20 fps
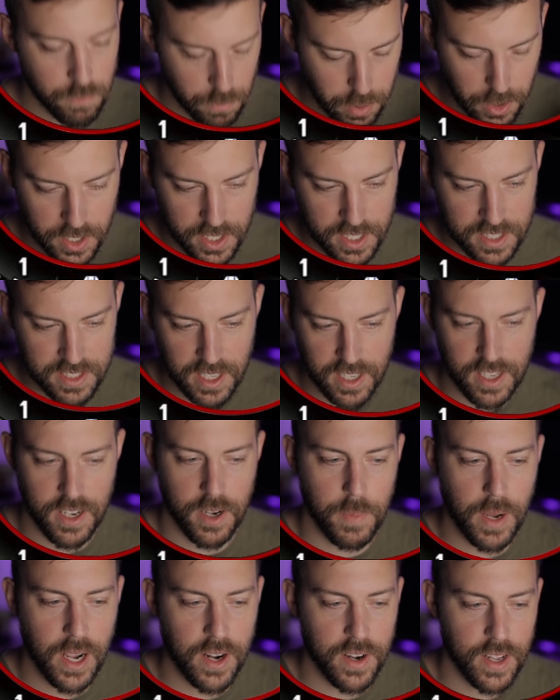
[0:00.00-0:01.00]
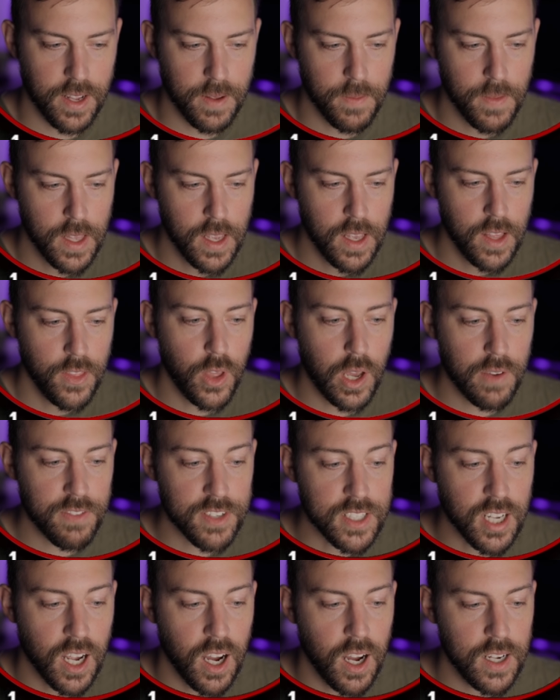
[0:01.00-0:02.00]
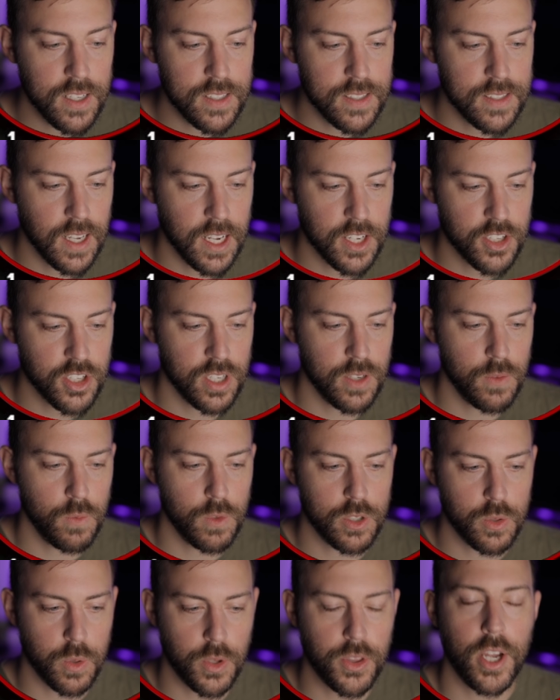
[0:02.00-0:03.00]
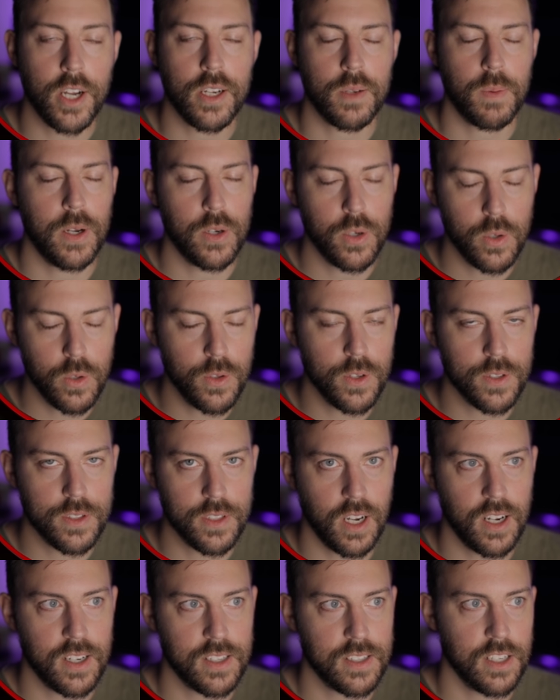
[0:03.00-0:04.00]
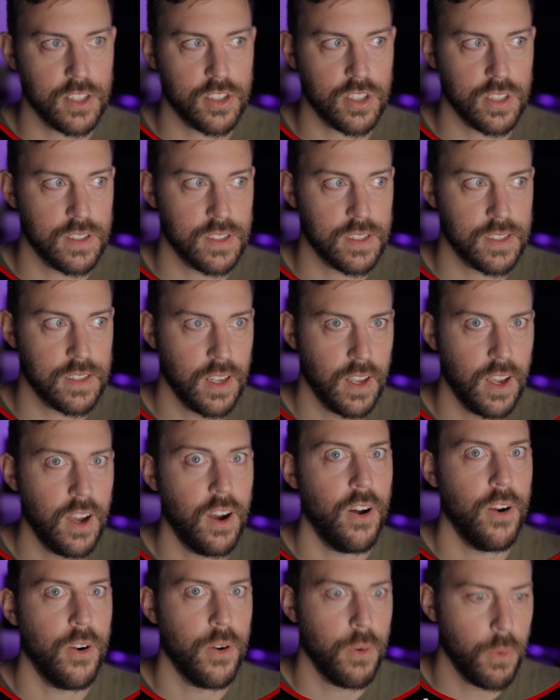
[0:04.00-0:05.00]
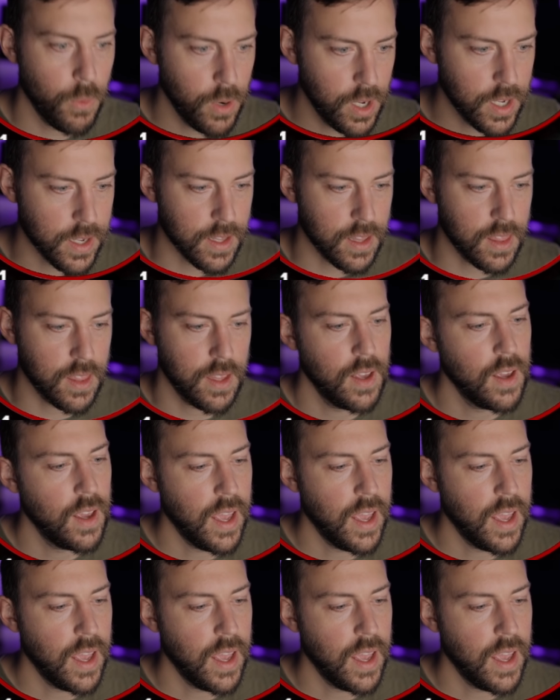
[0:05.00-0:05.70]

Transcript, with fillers: Pretty excited about it. They'll have a talk session, which we'll talk about who those talk sessions are with,